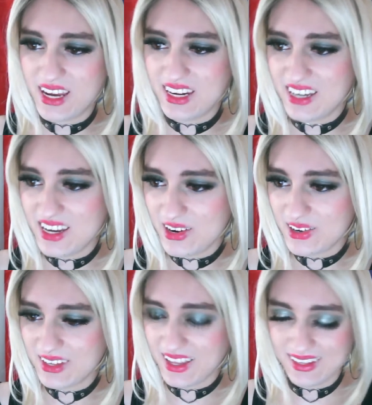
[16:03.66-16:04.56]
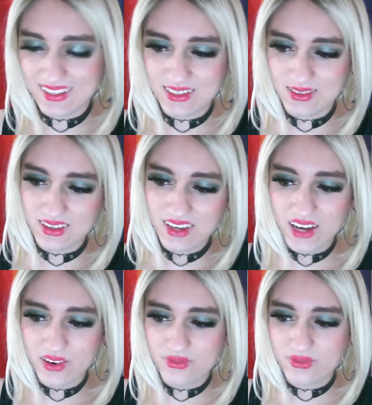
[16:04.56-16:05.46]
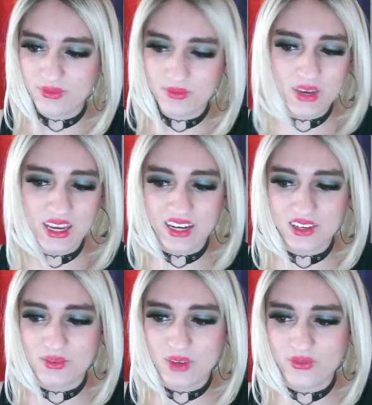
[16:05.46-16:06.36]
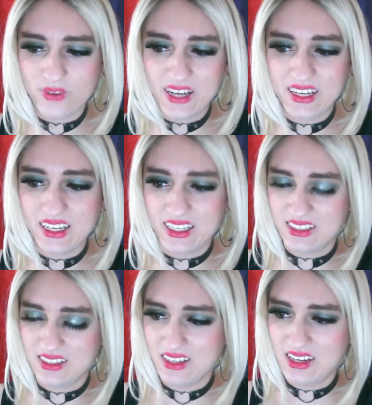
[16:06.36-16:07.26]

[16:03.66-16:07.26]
here that it's kind of beginning to be fun again.